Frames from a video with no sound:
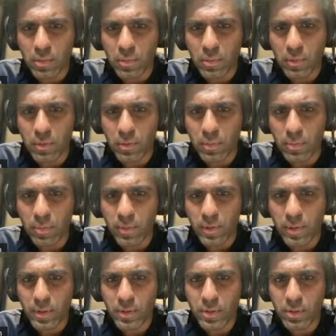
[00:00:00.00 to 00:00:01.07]
when the
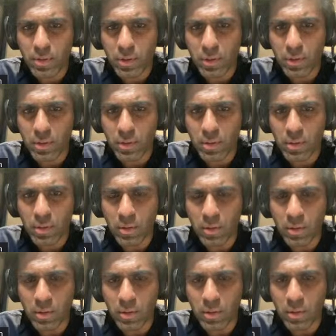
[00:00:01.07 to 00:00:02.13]
page
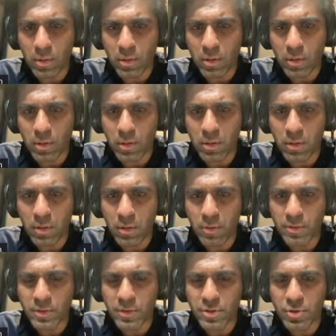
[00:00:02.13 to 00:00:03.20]

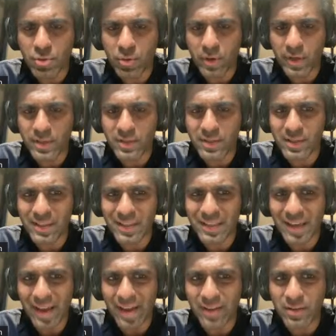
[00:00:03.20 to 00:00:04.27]
loads, it tries to
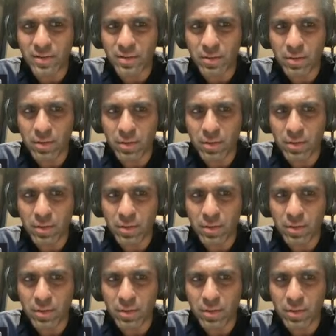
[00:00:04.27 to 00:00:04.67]
get